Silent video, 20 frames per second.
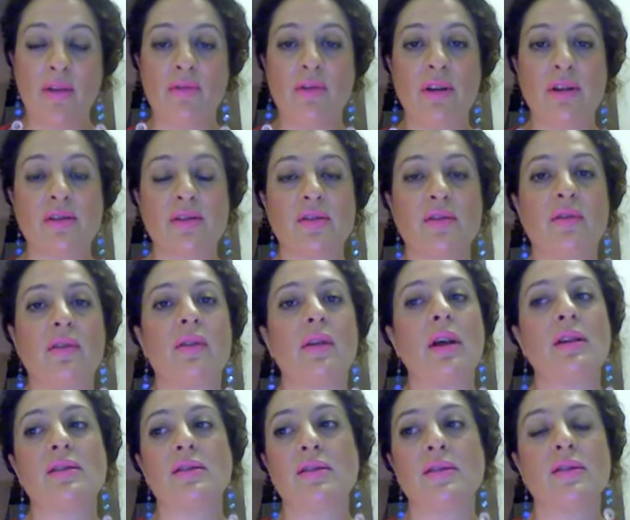
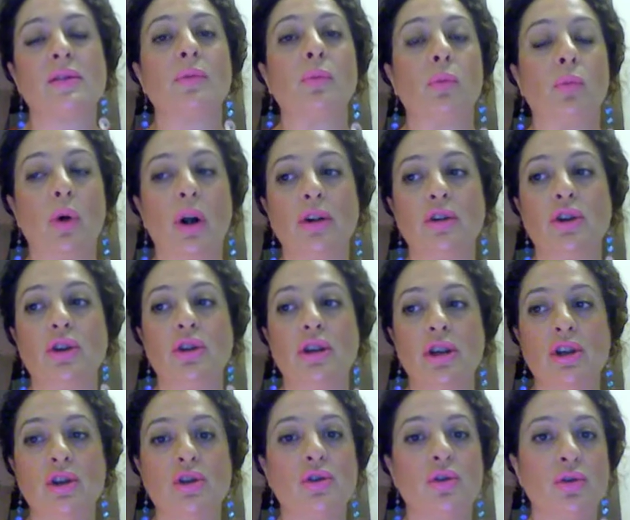that's what you
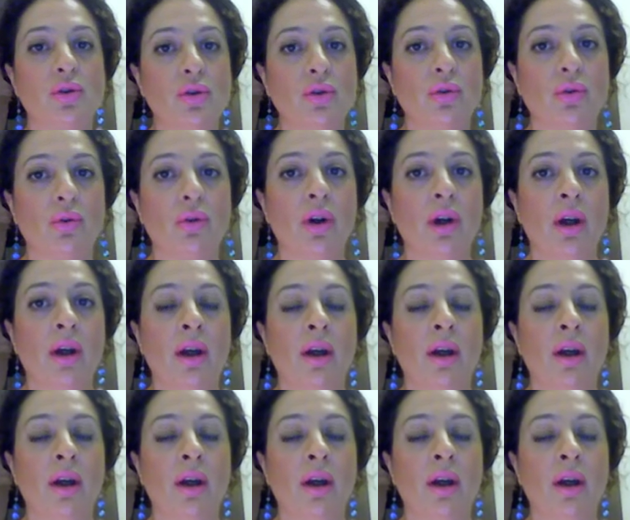need to do.